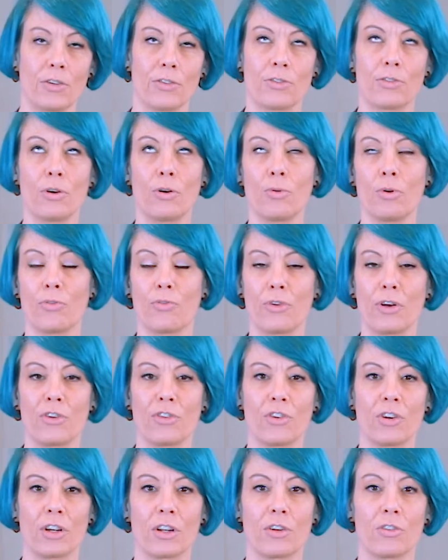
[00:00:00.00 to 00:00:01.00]
It's so
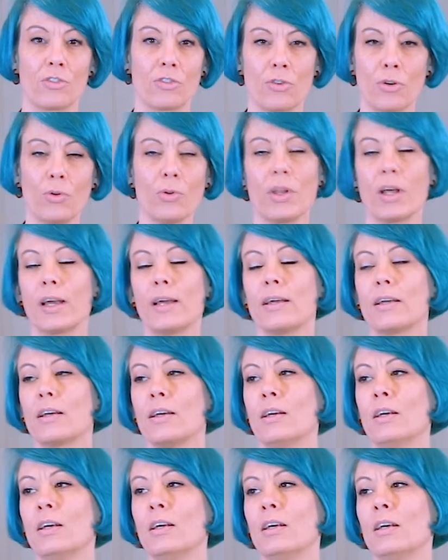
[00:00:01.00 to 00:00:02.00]
refreshing and it's so like,
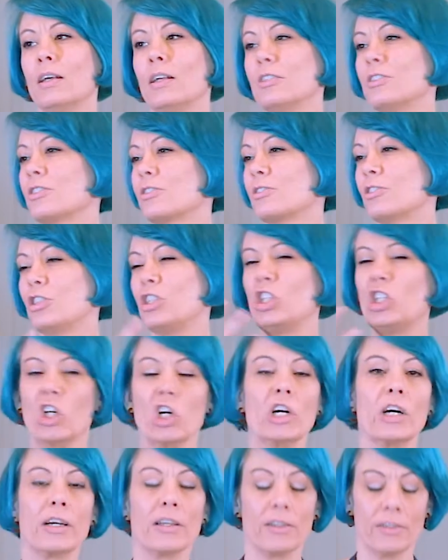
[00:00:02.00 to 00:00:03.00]
just
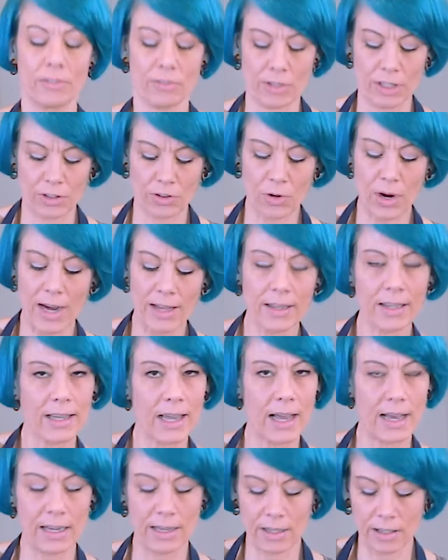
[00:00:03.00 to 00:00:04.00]
good, right? So I like
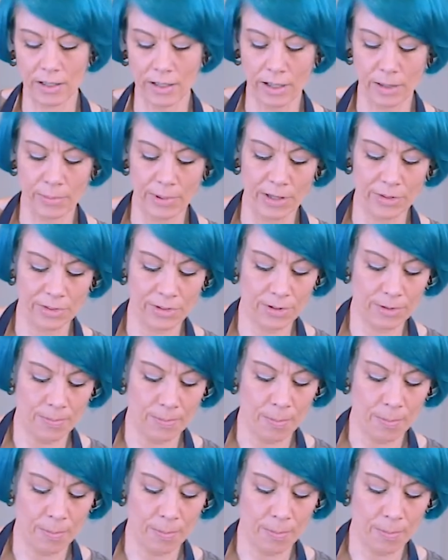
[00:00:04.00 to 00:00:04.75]
adding a lot of basil.